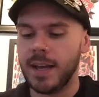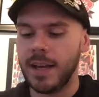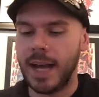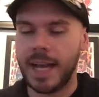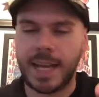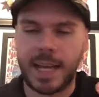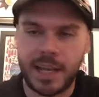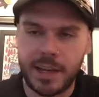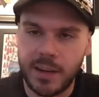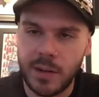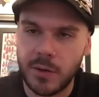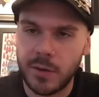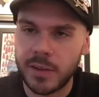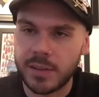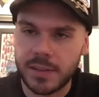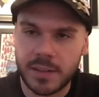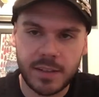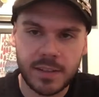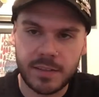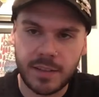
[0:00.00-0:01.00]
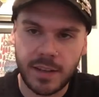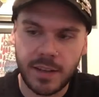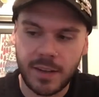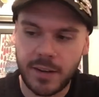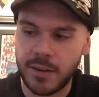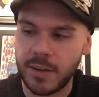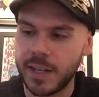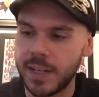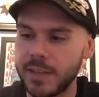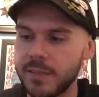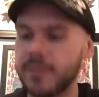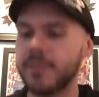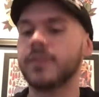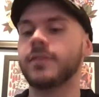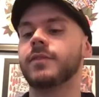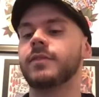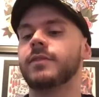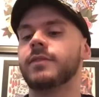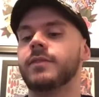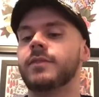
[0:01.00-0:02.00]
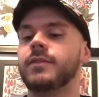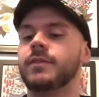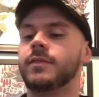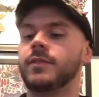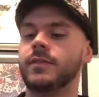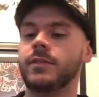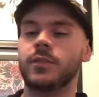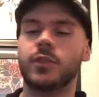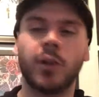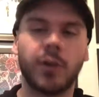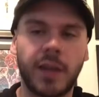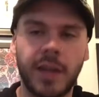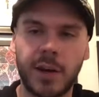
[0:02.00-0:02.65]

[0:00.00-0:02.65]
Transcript: I kind of know what it's going to say already. Don't